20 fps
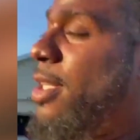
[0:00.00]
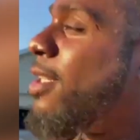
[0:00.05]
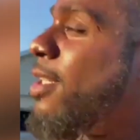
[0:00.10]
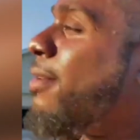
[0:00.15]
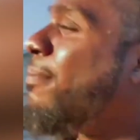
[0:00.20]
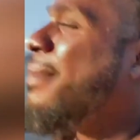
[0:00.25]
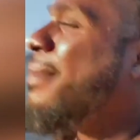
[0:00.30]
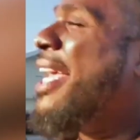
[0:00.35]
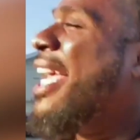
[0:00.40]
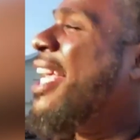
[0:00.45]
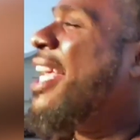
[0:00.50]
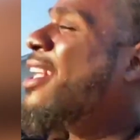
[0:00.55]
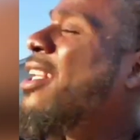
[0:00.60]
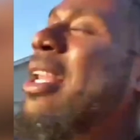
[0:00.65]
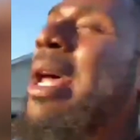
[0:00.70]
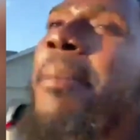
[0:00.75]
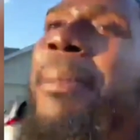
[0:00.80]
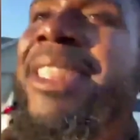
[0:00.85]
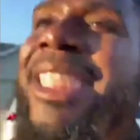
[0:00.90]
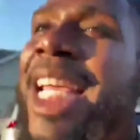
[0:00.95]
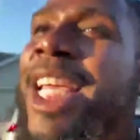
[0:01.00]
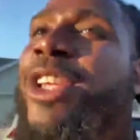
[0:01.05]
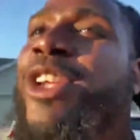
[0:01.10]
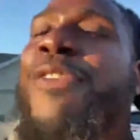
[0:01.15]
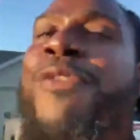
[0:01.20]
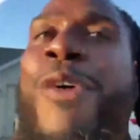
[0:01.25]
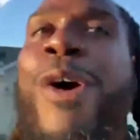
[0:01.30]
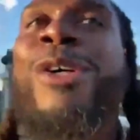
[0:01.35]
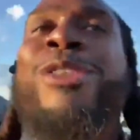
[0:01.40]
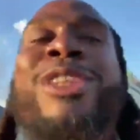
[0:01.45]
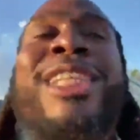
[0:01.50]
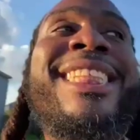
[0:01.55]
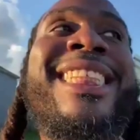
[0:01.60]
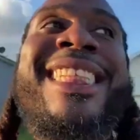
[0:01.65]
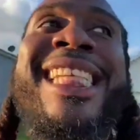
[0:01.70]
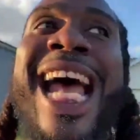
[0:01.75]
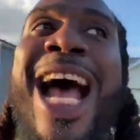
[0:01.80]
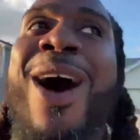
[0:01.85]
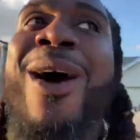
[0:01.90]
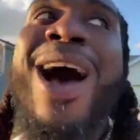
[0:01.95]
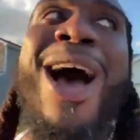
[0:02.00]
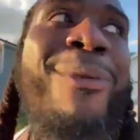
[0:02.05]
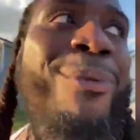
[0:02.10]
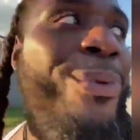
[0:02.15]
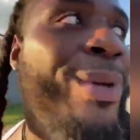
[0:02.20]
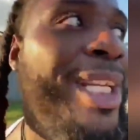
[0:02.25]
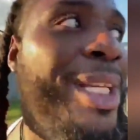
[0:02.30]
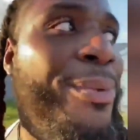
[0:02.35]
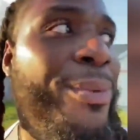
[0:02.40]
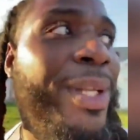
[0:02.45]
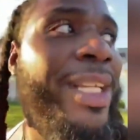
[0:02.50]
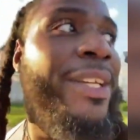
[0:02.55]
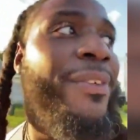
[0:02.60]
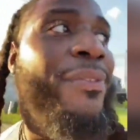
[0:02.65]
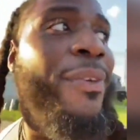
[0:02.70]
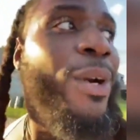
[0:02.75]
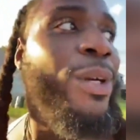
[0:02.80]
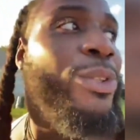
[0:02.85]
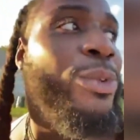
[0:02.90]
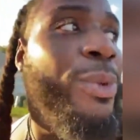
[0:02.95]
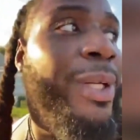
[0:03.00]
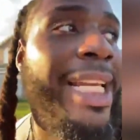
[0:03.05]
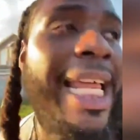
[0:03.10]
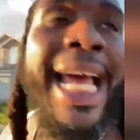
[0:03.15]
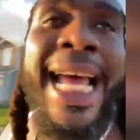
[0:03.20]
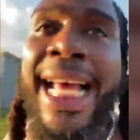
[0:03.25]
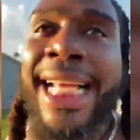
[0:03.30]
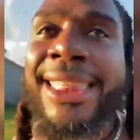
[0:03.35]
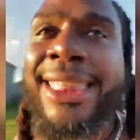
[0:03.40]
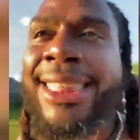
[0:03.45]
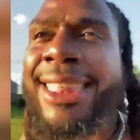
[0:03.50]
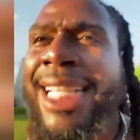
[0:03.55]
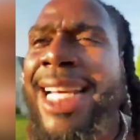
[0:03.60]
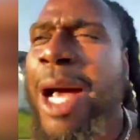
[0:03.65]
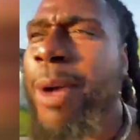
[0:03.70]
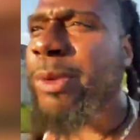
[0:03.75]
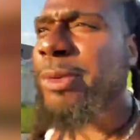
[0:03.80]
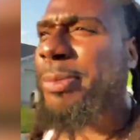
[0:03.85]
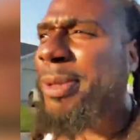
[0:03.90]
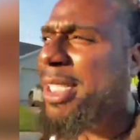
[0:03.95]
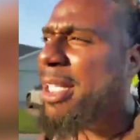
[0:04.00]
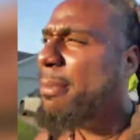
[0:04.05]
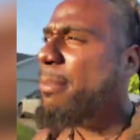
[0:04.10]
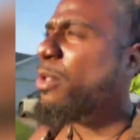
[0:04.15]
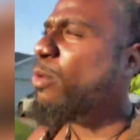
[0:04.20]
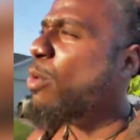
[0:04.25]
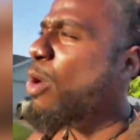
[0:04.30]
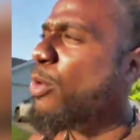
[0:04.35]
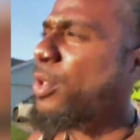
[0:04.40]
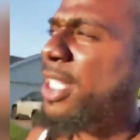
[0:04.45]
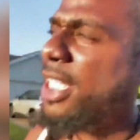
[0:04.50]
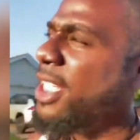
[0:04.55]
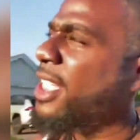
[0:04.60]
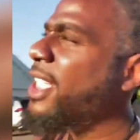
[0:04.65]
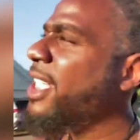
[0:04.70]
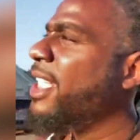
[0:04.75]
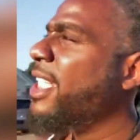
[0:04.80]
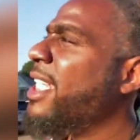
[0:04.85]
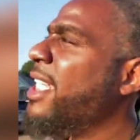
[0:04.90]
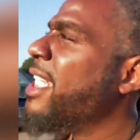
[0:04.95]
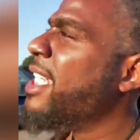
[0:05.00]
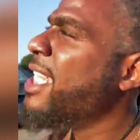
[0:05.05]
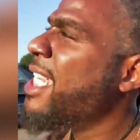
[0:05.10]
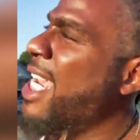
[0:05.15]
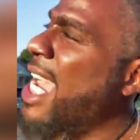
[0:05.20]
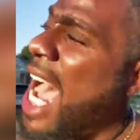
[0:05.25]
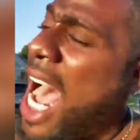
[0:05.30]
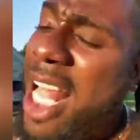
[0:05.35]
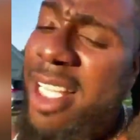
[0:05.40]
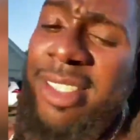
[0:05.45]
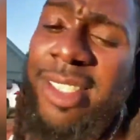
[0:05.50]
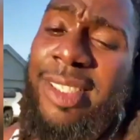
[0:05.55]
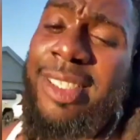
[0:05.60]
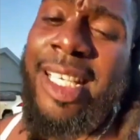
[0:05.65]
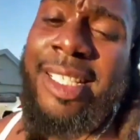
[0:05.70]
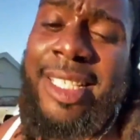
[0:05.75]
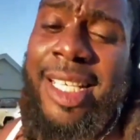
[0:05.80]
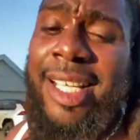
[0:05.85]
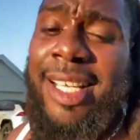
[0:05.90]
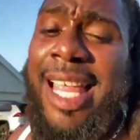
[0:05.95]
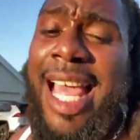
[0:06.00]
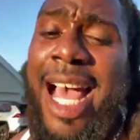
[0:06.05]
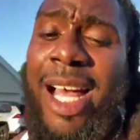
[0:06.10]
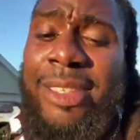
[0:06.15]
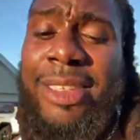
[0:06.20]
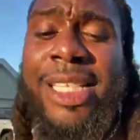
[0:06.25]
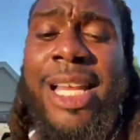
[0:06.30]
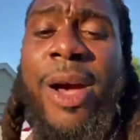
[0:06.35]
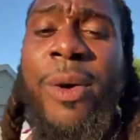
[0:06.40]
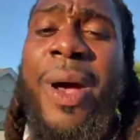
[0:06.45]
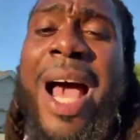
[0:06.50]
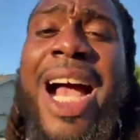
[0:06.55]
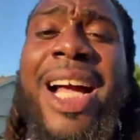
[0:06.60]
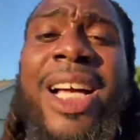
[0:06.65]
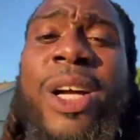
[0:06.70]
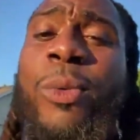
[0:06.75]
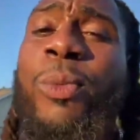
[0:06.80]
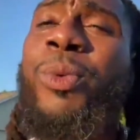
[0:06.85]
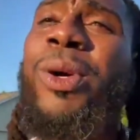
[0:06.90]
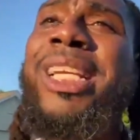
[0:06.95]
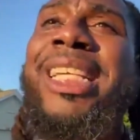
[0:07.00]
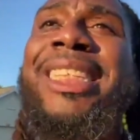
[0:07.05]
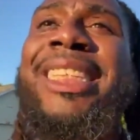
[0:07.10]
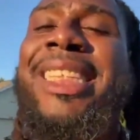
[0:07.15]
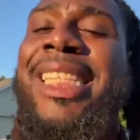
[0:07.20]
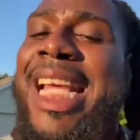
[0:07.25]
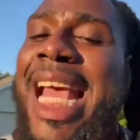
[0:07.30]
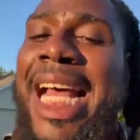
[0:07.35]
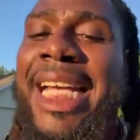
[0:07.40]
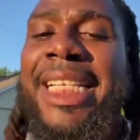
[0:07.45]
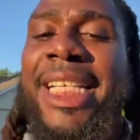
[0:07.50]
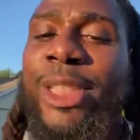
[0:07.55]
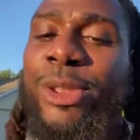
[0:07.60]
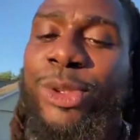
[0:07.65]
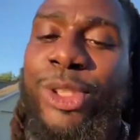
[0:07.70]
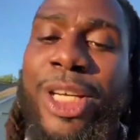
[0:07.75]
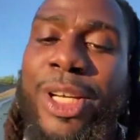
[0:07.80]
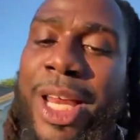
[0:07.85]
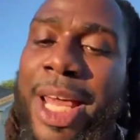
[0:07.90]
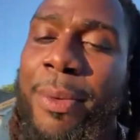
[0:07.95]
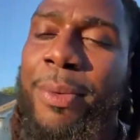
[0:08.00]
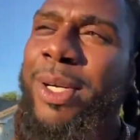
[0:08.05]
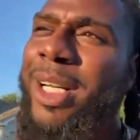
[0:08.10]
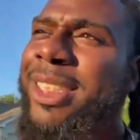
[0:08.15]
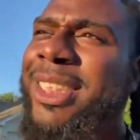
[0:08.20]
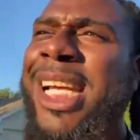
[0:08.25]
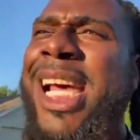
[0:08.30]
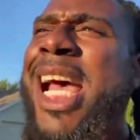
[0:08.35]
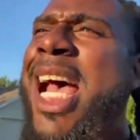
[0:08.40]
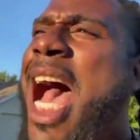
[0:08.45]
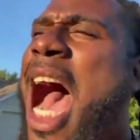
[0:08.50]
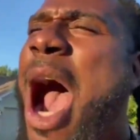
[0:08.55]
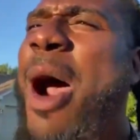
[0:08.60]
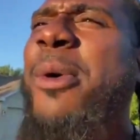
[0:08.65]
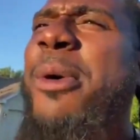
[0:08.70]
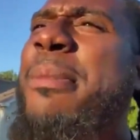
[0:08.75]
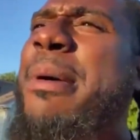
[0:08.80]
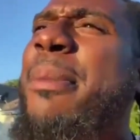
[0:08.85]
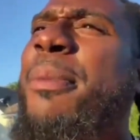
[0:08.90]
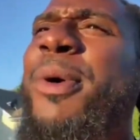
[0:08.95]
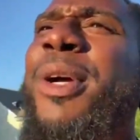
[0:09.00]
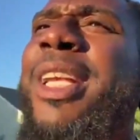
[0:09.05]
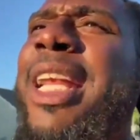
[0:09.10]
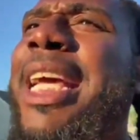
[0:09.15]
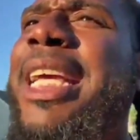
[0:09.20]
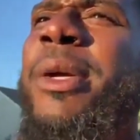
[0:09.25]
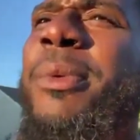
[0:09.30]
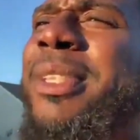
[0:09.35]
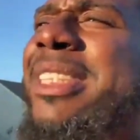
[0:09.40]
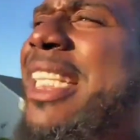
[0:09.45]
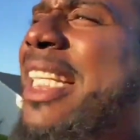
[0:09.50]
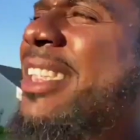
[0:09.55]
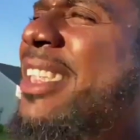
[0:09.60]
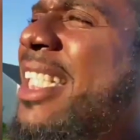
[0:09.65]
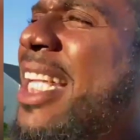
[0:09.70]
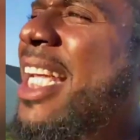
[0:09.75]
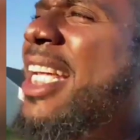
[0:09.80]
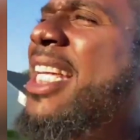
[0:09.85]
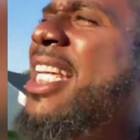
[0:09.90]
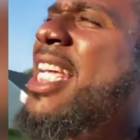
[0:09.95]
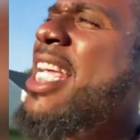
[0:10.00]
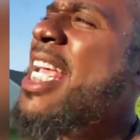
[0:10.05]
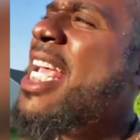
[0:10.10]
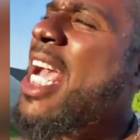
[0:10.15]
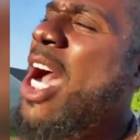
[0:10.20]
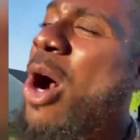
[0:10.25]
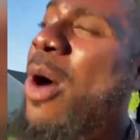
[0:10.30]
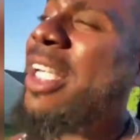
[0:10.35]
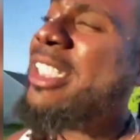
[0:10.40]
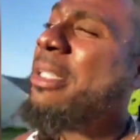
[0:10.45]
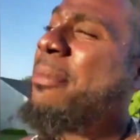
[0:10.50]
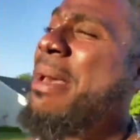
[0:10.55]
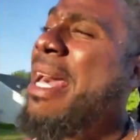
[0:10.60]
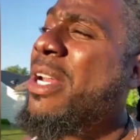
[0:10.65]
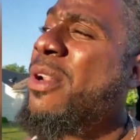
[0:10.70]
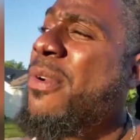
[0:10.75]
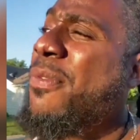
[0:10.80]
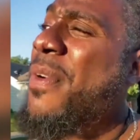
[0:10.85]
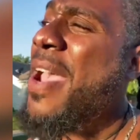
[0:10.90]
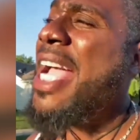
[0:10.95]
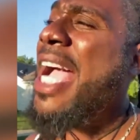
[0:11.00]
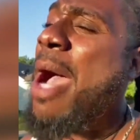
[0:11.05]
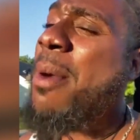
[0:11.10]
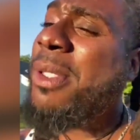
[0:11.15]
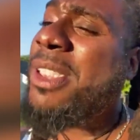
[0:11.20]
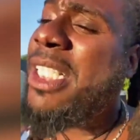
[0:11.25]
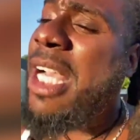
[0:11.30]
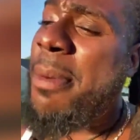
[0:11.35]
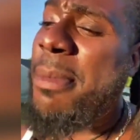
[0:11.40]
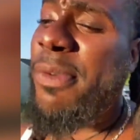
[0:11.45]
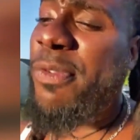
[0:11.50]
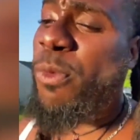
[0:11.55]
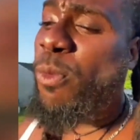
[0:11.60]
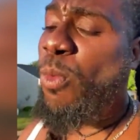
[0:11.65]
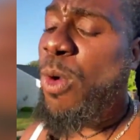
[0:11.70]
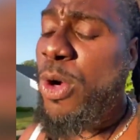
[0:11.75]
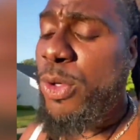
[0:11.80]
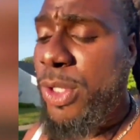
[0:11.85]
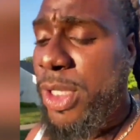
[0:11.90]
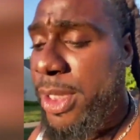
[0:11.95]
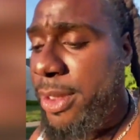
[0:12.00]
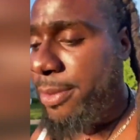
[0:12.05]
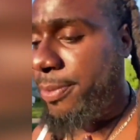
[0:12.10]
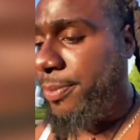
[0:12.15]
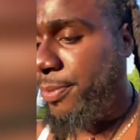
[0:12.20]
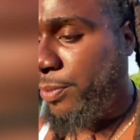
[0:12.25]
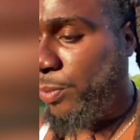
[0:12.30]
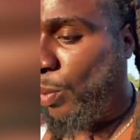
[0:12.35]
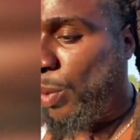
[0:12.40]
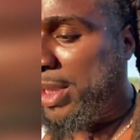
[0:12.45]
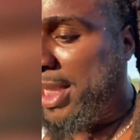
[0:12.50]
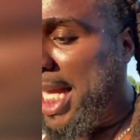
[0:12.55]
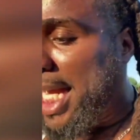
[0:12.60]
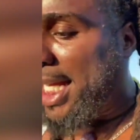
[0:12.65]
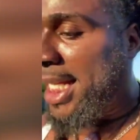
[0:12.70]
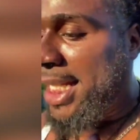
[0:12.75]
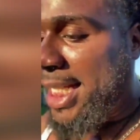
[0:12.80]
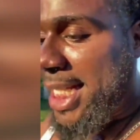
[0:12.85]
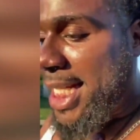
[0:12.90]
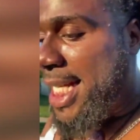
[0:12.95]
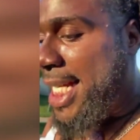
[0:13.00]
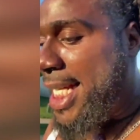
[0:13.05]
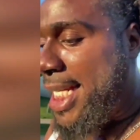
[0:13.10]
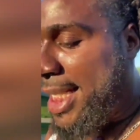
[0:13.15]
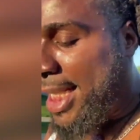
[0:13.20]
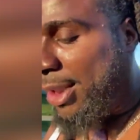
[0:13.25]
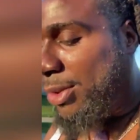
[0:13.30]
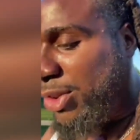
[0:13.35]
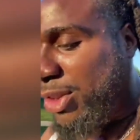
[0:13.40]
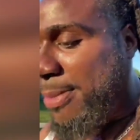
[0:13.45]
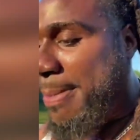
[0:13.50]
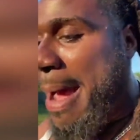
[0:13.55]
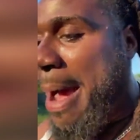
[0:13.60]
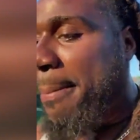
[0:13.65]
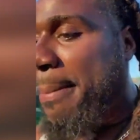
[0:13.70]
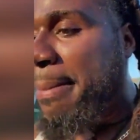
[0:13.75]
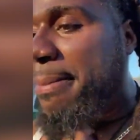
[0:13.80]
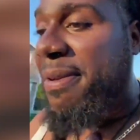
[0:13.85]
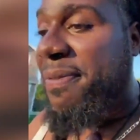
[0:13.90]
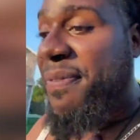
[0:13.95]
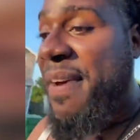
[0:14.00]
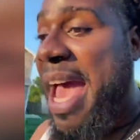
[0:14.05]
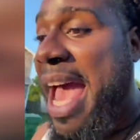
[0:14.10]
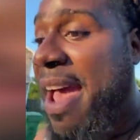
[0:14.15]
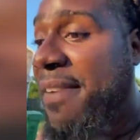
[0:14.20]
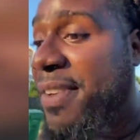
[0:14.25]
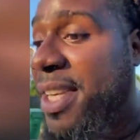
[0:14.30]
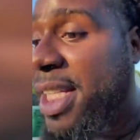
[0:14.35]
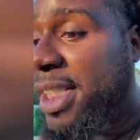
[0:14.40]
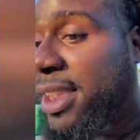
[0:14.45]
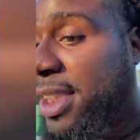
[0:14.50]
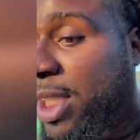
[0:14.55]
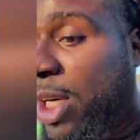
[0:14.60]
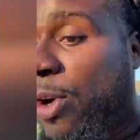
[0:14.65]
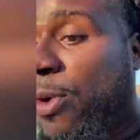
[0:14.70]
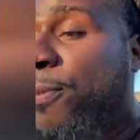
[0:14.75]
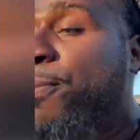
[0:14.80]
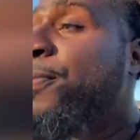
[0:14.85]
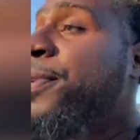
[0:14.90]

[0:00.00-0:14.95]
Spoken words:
Man, I'm going to tell you, this is how I really, really first realized that I was becoming awoken. I looked at the clouds and I could really see how digital today was. I remember it like it was yesterday. Oh, as a matter of fact, I was coming from work one day. This was about maybe 5 years ago.